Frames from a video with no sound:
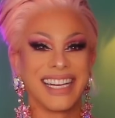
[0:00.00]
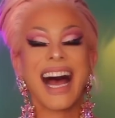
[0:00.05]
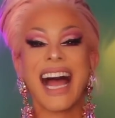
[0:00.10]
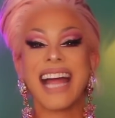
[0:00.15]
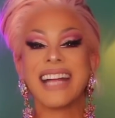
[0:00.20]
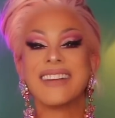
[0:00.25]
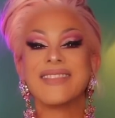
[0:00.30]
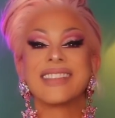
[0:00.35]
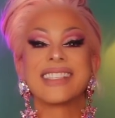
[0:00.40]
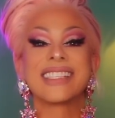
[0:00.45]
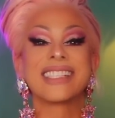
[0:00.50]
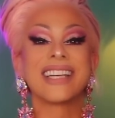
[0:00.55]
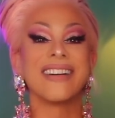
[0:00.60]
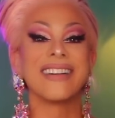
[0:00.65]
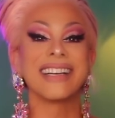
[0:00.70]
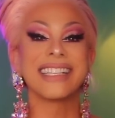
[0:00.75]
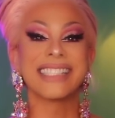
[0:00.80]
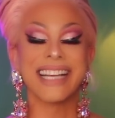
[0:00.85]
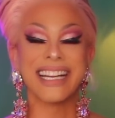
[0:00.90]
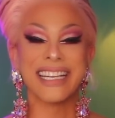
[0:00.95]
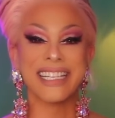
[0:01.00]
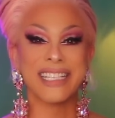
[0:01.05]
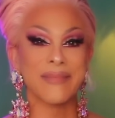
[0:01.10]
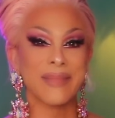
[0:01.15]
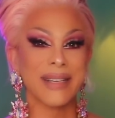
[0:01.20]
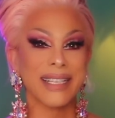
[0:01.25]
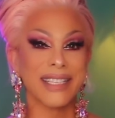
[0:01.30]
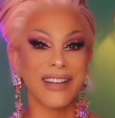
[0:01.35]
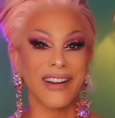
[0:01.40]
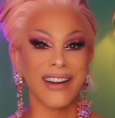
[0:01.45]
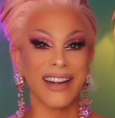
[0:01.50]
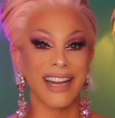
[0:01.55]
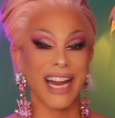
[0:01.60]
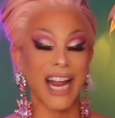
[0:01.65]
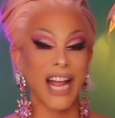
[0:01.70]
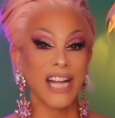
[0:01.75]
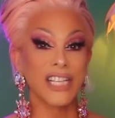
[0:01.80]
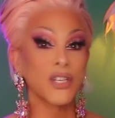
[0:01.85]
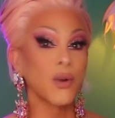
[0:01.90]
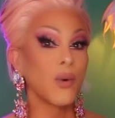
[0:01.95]
I am so excited to be
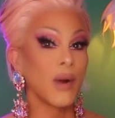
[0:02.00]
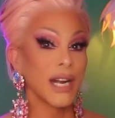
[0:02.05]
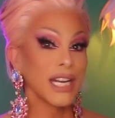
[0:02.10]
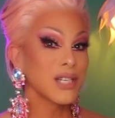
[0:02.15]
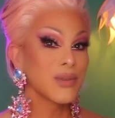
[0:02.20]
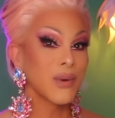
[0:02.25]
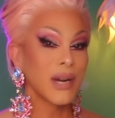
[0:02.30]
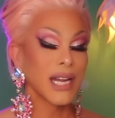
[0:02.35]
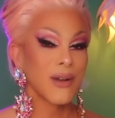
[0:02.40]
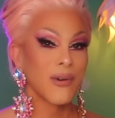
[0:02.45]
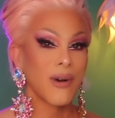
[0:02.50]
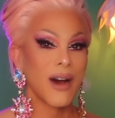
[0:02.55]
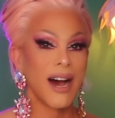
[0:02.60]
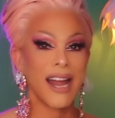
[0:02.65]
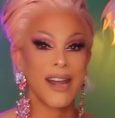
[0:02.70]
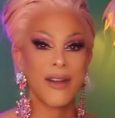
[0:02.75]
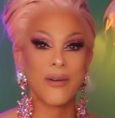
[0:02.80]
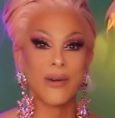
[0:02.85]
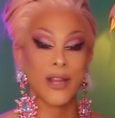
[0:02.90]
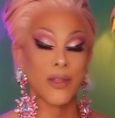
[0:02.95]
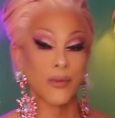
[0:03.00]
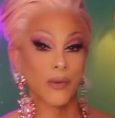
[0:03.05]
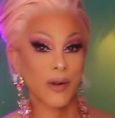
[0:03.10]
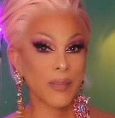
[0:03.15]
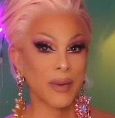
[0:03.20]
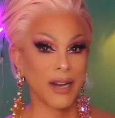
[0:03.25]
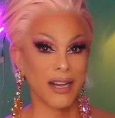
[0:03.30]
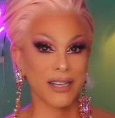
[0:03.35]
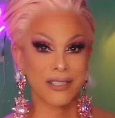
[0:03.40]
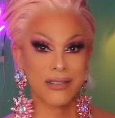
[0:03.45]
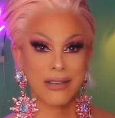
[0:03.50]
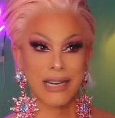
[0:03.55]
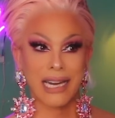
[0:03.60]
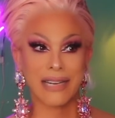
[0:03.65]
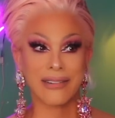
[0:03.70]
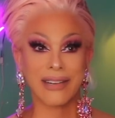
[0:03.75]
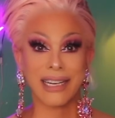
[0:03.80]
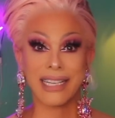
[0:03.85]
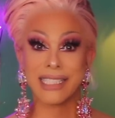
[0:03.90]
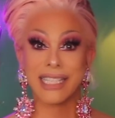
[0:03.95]
starting 2021 with RuPaul's
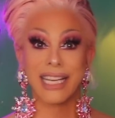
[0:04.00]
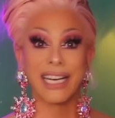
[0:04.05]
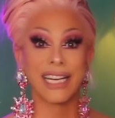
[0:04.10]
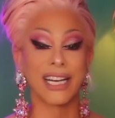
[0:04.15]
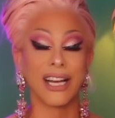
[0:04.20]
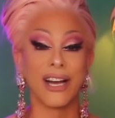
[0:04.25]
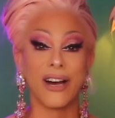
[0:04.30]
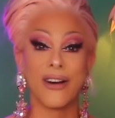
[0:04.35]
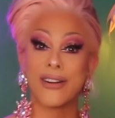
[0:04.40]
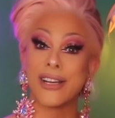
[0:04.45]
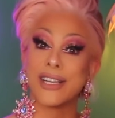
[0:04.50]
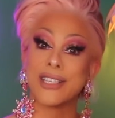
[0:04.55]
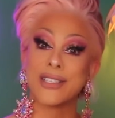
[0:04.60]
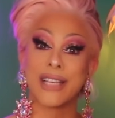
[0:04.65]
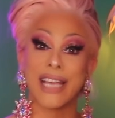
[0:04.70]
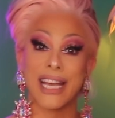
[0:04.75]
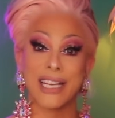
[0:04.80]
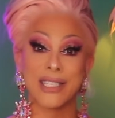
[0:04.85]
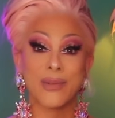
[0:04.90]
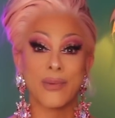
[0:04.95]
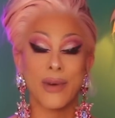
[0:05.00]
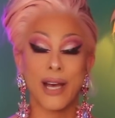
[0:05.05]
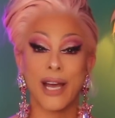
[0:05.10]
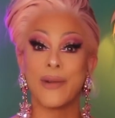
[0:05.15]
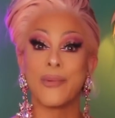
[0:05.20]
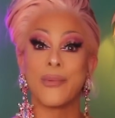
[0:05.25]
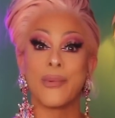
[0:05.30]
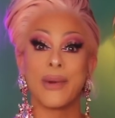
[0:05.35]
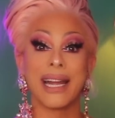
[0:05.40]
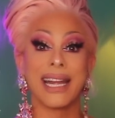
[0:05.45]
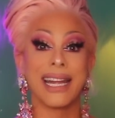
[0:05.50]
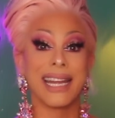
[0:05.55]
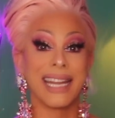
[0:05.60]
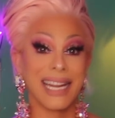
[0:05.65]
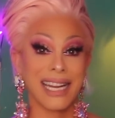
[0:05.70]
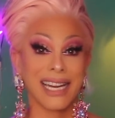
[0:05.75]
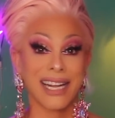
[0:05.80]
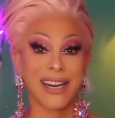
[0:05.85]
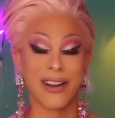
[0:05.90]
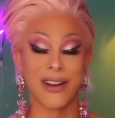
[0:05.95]
Drag Race. Hello, because guess what? We
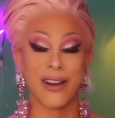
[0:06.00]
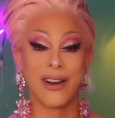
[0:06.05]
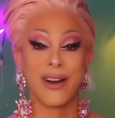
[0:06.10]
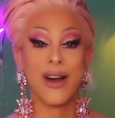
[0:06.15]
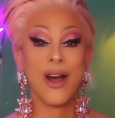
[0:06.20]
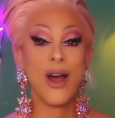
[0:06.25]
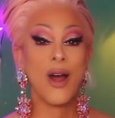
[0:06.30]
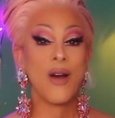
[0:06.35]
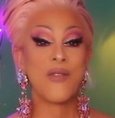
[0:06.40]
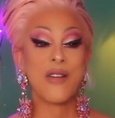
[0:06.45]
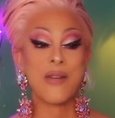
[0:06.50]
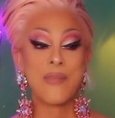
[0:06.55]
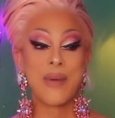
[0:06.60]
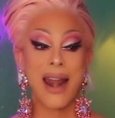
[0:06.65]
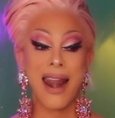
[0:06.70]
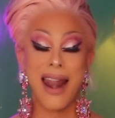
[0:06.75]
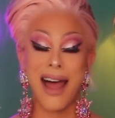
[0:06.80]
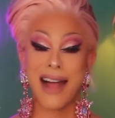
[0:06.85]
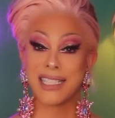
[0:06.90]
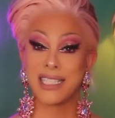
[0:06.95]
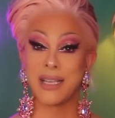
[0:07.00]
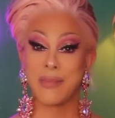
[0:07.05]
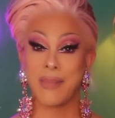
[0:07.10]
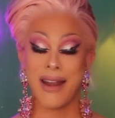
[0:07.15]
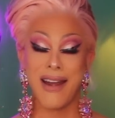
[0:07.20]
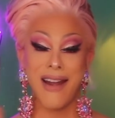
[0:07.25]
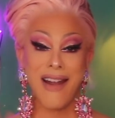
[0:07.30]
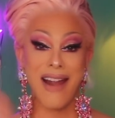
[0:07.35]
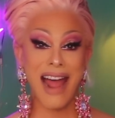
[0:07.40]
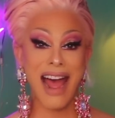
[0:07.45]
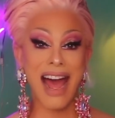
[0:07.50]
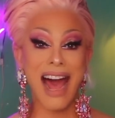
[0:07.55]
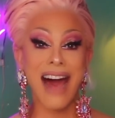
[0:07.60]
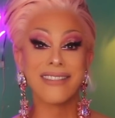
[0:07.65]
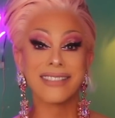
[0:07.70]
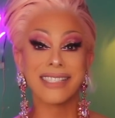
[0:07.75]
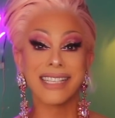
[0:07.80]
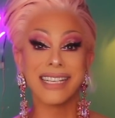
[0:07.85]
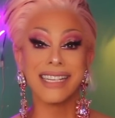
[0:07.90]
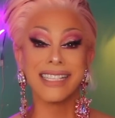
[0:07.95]
need it, girl. We've been locked up in our
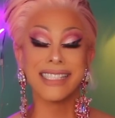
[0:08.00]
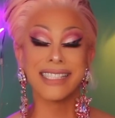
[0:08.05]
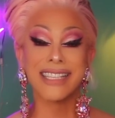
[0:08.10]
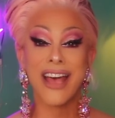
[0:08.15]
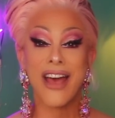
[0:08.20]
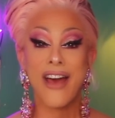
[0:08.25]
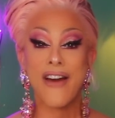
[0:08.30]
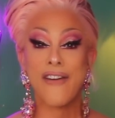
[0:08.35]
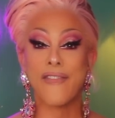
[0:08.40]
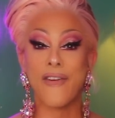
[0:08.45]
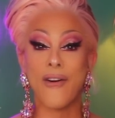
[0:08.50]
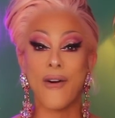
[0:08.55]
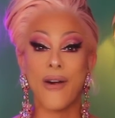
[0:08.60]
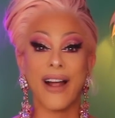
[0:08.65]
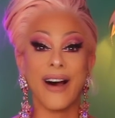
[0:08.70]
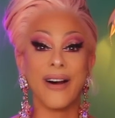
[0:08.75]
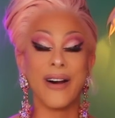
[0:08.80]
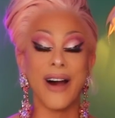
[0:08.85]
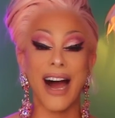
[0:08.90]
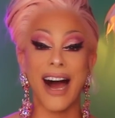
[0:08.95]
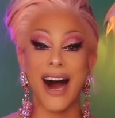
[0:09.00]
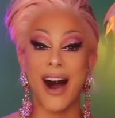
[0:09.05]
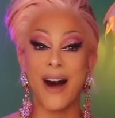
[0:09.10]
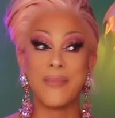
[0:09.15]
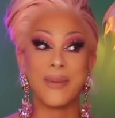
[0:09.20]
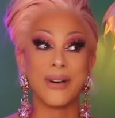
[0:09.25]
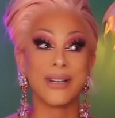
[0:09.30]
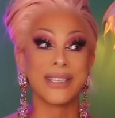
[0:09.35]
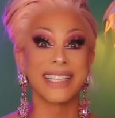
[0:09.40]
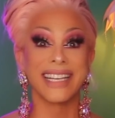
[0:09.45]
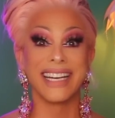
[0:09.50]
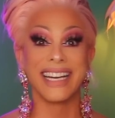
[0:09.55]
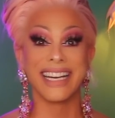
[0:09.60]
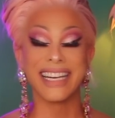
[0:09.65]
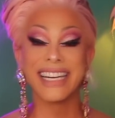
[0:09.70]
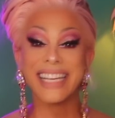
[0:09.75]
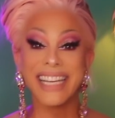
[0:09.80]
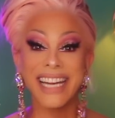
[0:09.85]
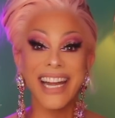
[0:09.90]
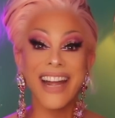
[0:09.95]
houses for almost a
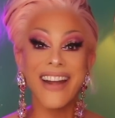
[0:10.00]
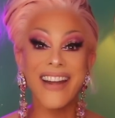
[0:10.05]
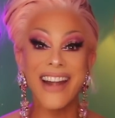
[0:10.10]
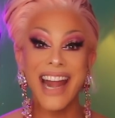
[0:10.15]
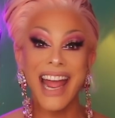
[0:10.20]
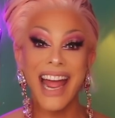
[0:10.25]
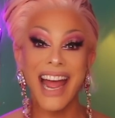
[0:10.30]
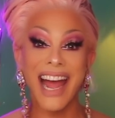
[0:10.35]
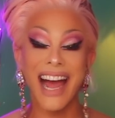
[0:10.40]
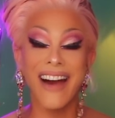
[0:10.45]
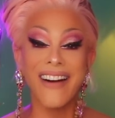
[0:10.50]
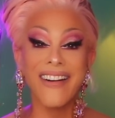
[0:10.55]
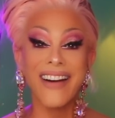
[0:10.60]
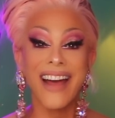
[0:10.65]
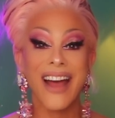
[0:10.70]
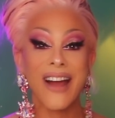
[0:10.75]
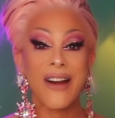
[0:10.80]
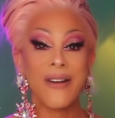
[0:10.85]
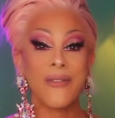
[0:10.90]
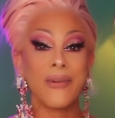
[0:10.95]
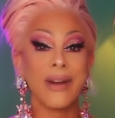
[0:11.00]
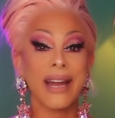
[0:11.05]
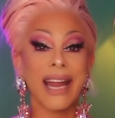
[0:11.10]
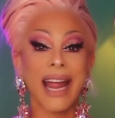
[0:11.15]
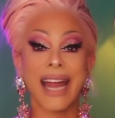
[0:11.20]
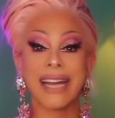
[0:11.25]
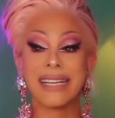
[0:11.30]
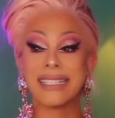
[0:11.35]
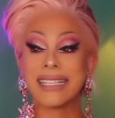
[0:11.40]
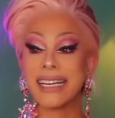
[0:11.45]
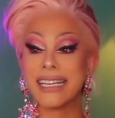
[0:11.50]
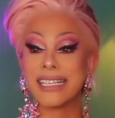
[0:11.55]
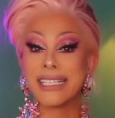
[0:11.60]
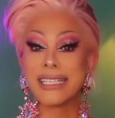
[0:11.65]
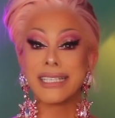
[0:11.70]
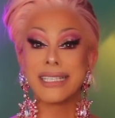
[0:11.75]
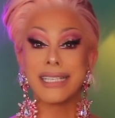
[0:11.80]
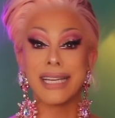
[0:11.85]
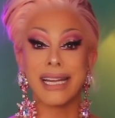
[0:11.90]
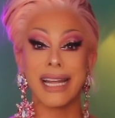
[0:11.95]
year now. We ain't done
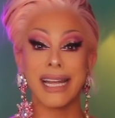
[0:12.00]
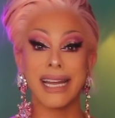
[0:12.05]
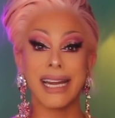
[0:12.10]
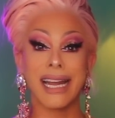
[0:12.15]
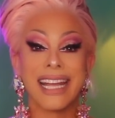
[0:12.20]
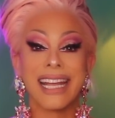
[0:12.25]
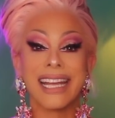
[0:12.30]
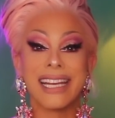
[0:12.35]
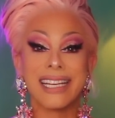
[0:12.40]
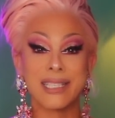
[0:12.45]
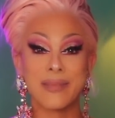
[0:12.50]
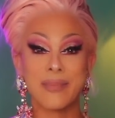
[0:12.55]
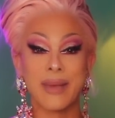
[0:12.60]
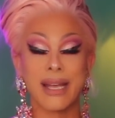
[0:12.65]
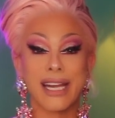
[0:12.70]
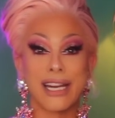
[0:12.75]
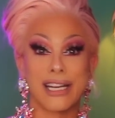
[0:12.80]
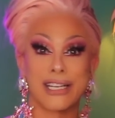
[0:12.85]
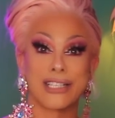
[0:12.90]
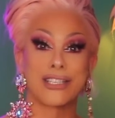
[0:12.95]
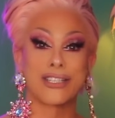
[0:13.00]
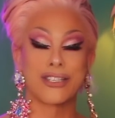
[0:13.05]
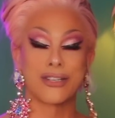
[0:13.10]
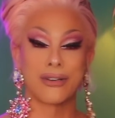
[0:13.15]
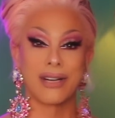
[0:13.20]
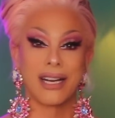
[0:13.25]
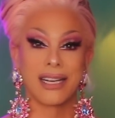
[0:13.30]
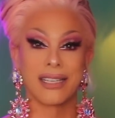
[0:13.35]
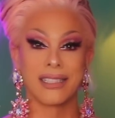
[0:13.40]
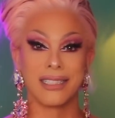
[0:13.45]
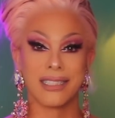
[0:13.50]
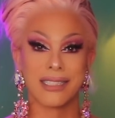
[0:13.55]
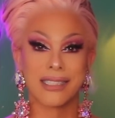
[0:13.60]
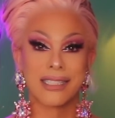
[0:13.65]
shit. It has been a struggle.